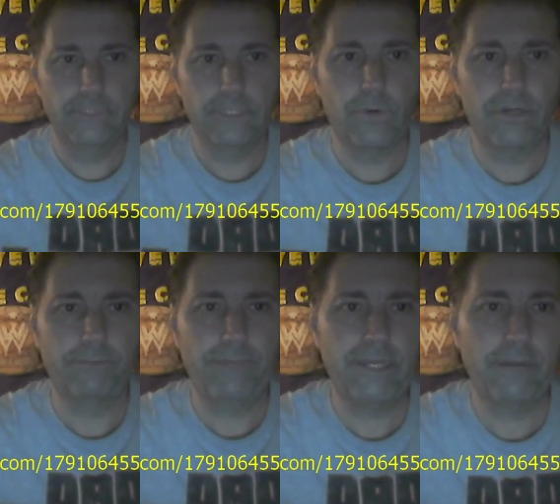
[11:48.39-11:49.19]
is one
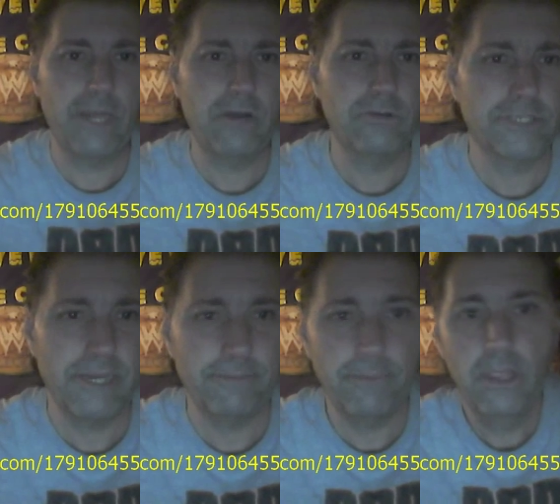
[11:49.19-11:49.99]
of BWO's
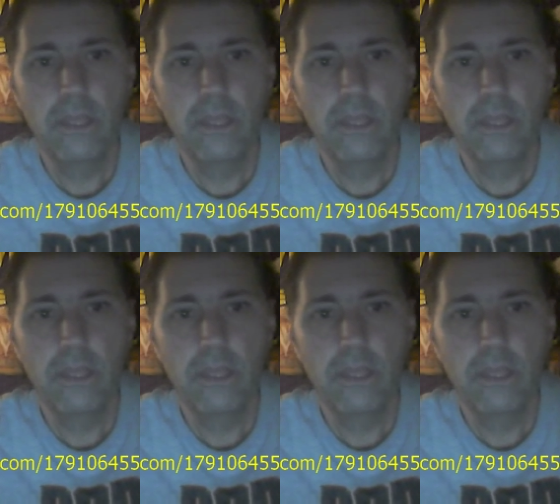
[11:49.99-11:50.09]
attempt